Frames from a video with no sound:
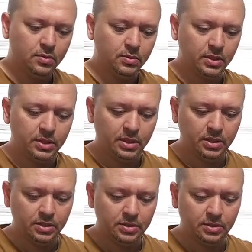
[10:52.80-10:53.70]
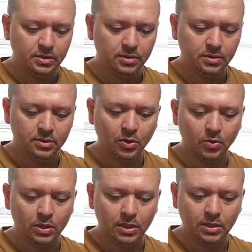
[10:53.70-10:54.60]
one of these
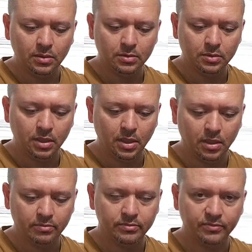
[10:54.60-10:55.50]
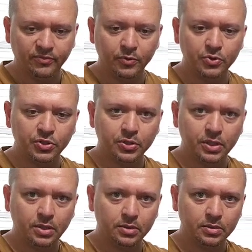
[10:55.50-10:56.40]
solely fruit
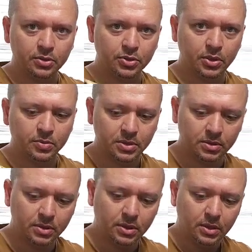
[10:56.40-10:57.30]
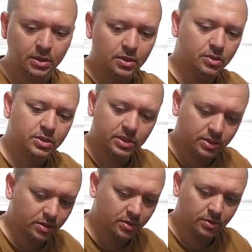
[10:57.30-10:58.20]
jerky strips. Those things
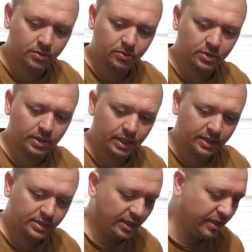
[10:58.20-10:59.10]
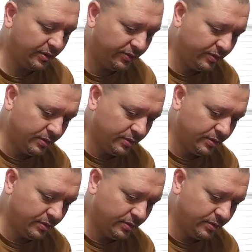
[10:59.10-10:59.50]
are really nice to have.